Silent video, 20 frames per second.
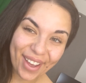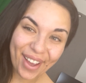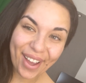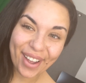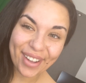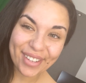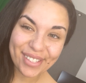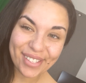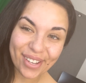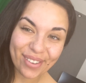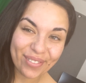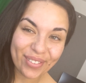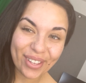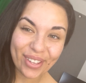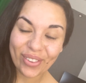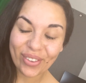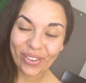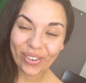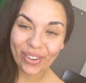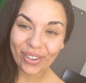I definitely
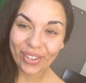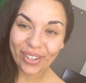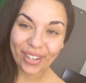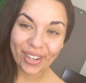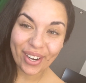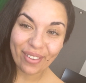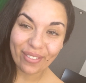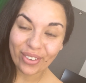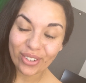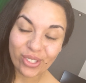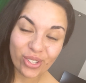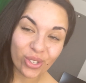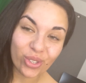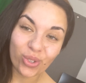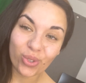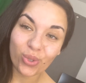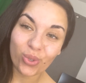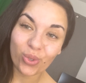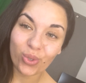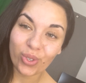learned never to
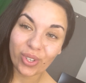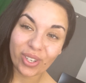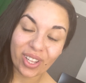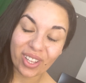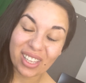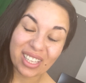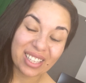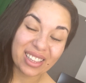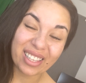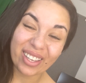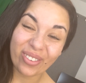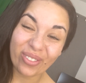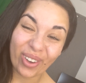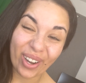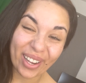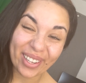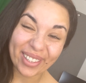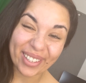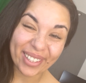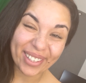do nothing like what
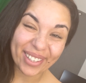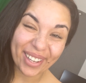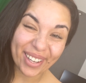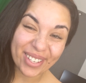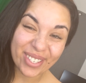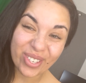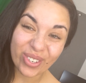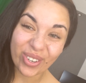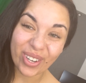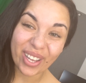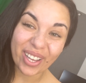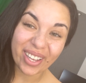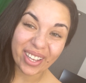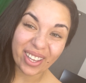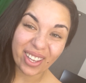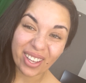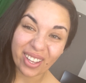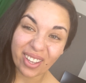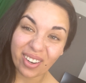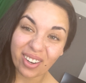I did yesterday
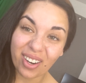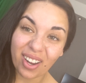again,